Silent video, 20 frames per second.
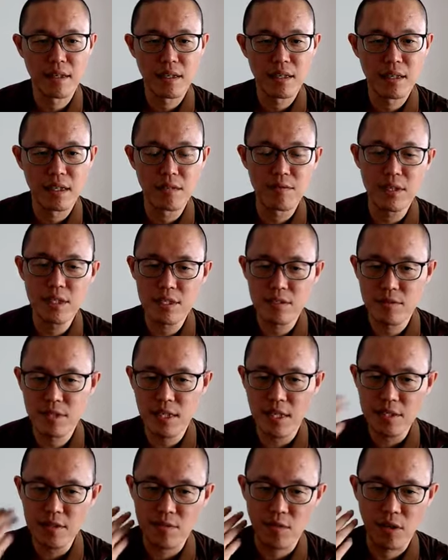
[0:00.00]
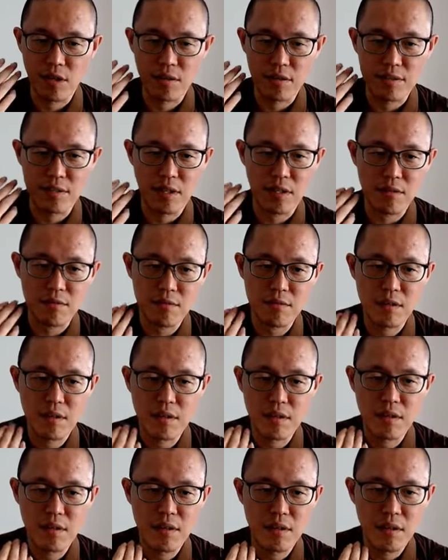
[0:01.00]
If it's just for ourselves,
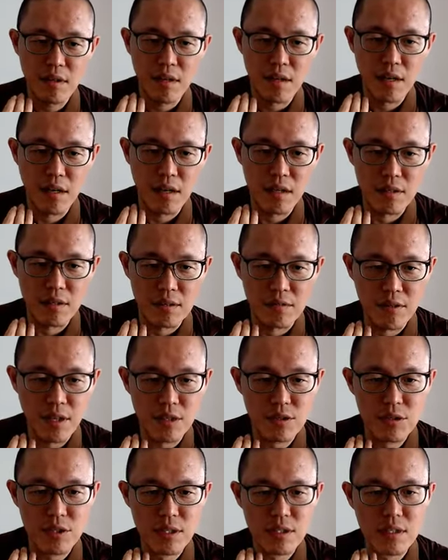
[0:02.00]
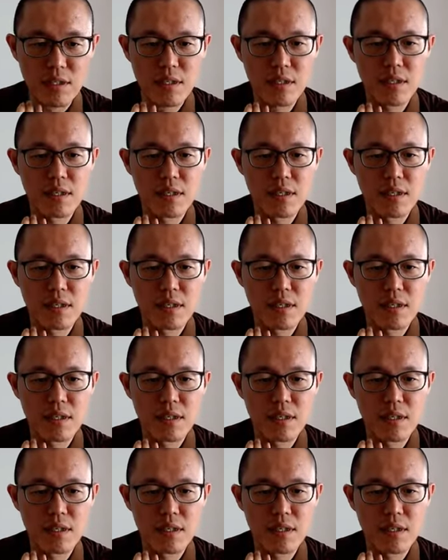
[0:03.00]
the question,